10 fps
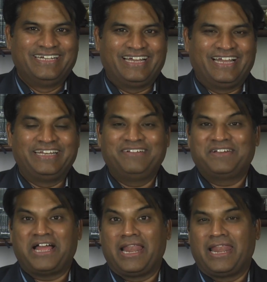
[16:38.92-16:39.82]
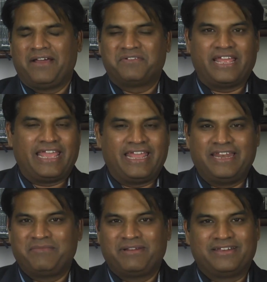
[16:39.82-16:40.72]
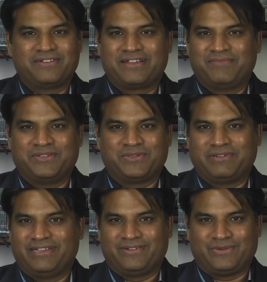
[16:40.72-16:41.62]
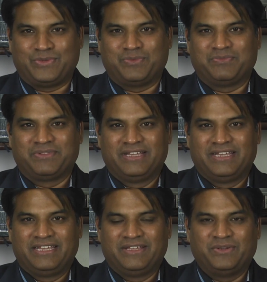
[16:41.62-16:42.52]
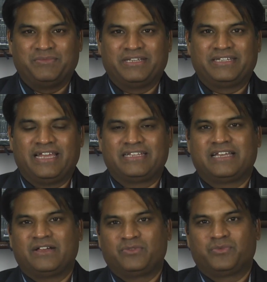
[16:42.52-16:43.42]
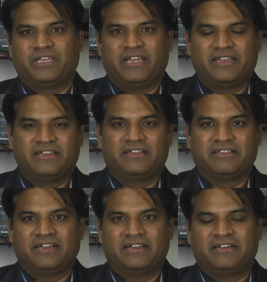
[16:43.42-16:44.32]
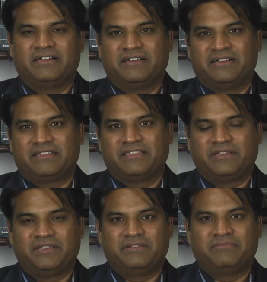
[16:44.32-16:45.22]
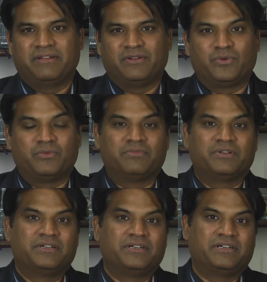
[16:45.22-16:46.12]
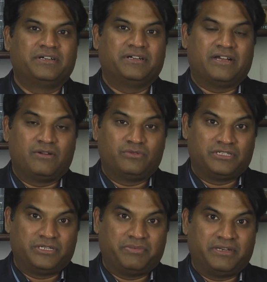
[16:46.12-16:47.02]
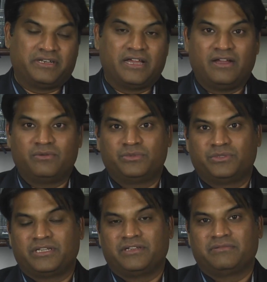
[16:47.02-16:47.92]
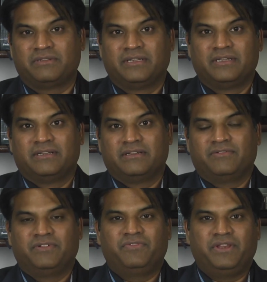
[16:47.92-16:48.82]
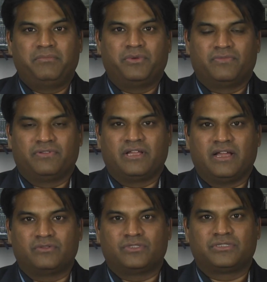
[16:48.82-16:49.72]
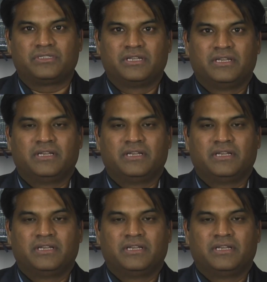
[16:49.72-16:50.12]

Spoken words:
I never allowed anybody to come into my room. You know, in my dad's house, we had a three-bedroom house, independent house, and a very beautiful house